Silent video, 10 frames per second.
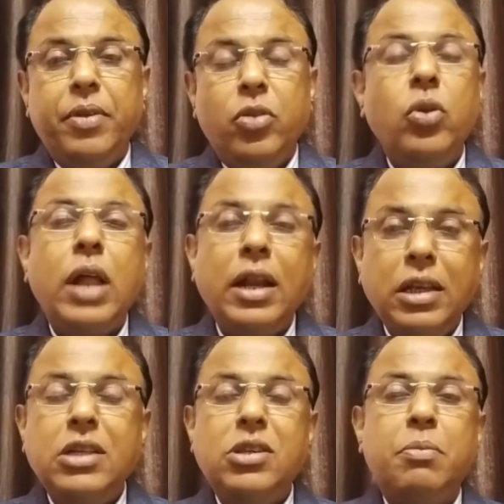So that
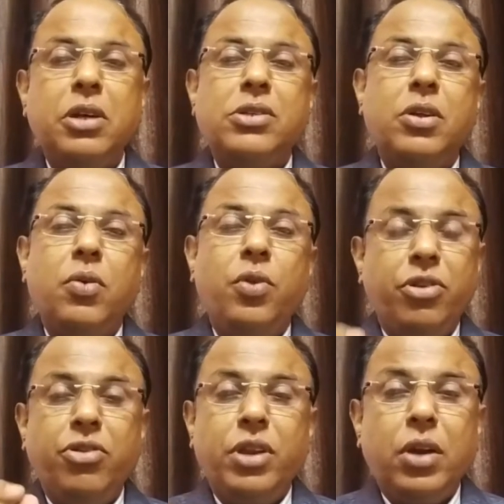is a must
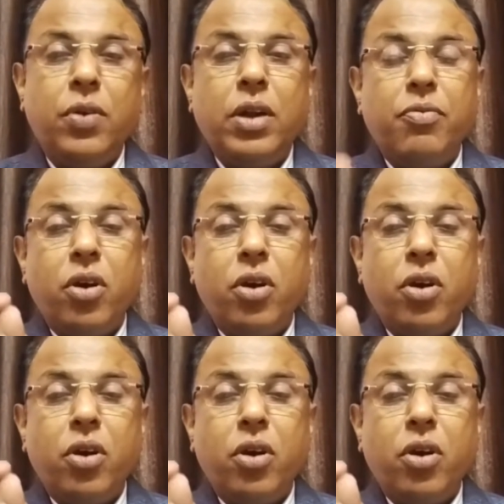which is required